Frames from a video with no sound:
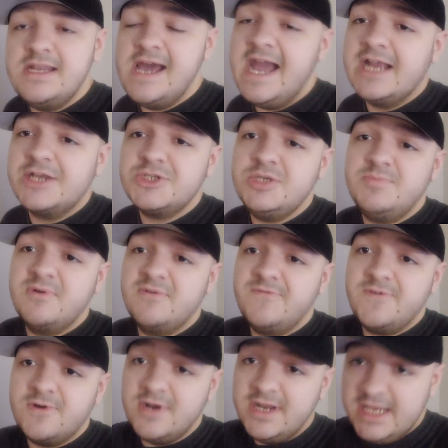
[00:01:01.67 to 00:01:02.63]
I actually
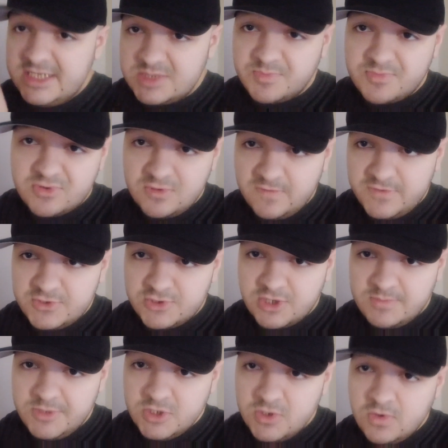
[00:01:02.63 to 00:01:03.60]
prefer his Proof
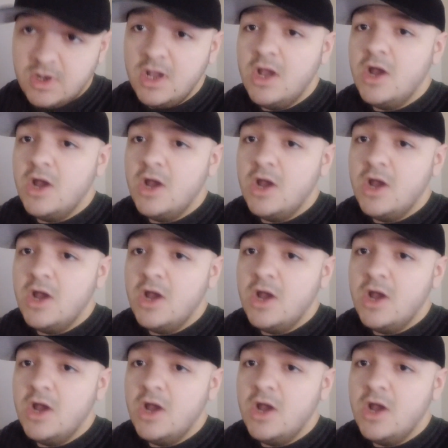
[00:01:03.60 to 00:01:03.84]
tribute